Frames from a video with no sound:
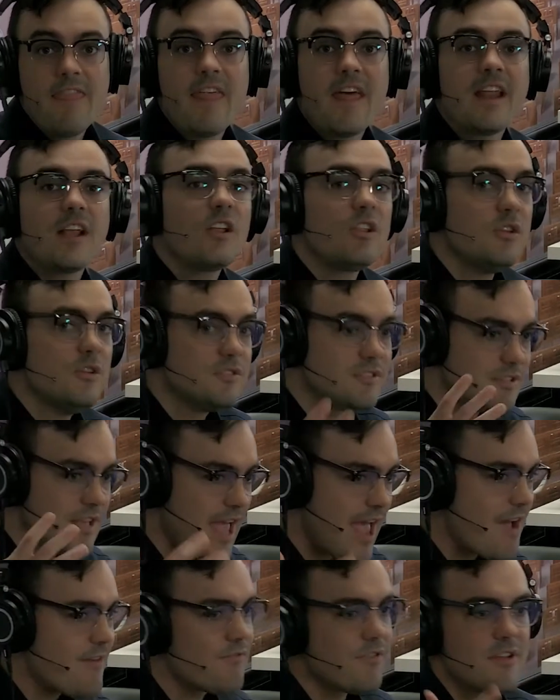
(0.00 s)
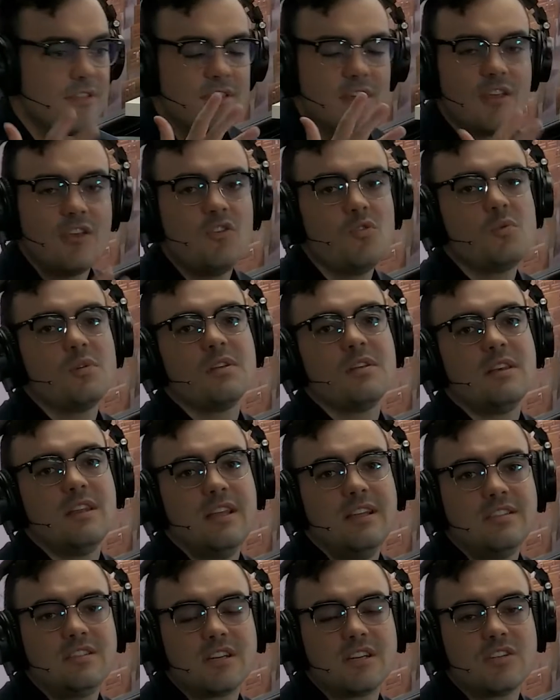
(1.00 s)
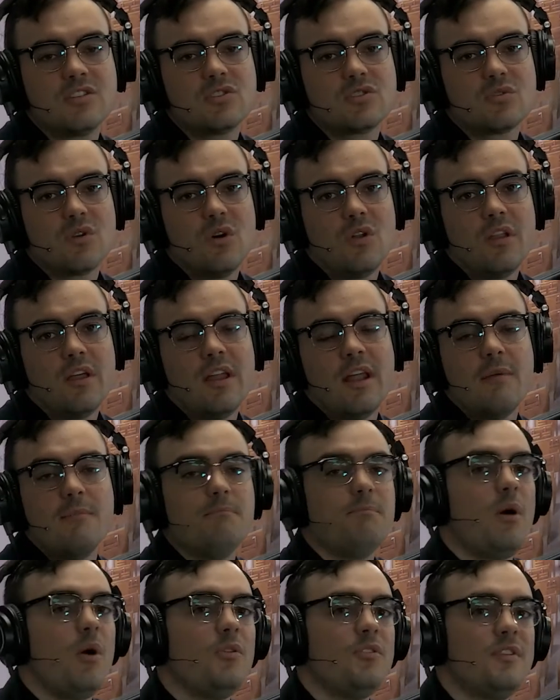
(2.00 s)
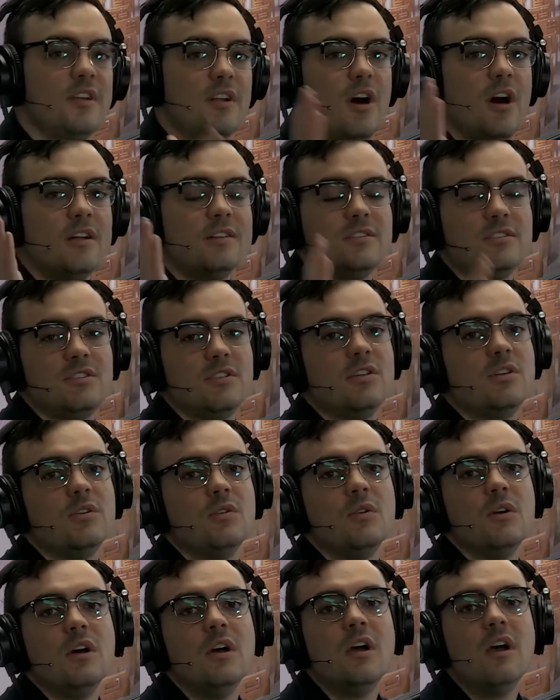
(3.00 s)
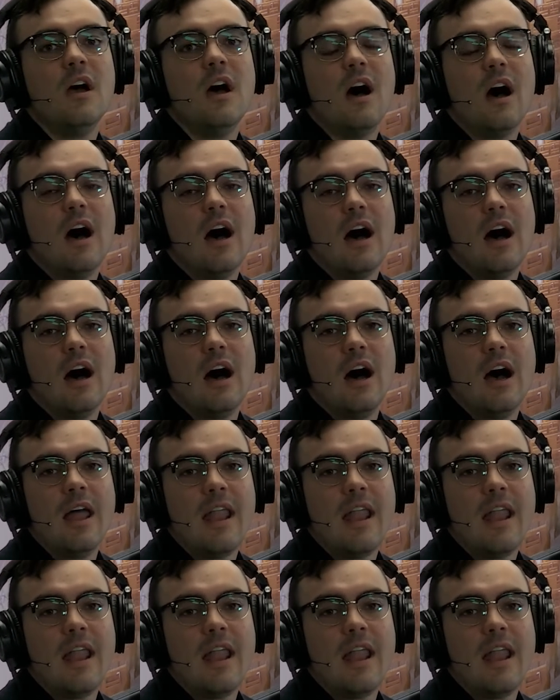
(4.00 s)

that includes everything you would need to control it and bolt it onto uh,